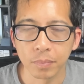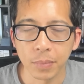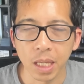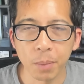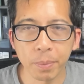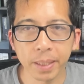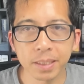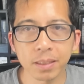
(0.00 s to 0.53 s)

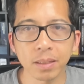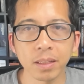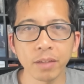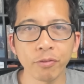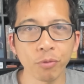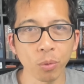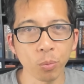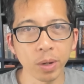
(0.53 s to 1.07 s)
It basically,
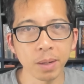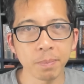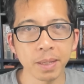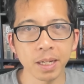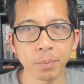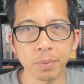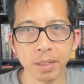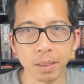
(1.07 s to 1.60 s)
for 1
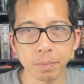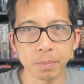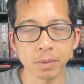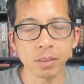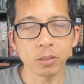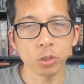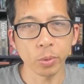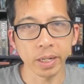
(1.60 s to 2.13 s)
minute, becomes
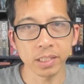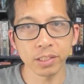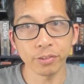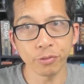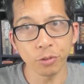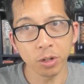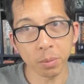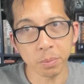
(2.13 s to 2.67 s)

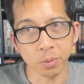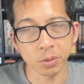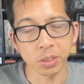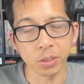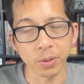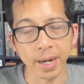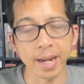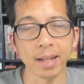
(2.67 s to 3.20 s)
transferable to
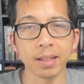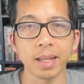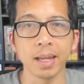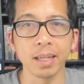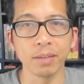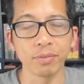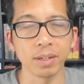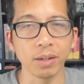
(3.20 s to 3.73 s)
your ally
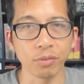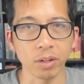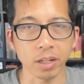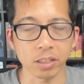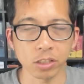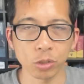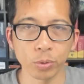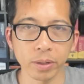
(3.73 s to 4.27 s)
if it ever
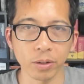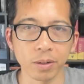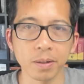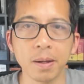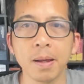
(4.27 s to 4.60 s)
gets triggered.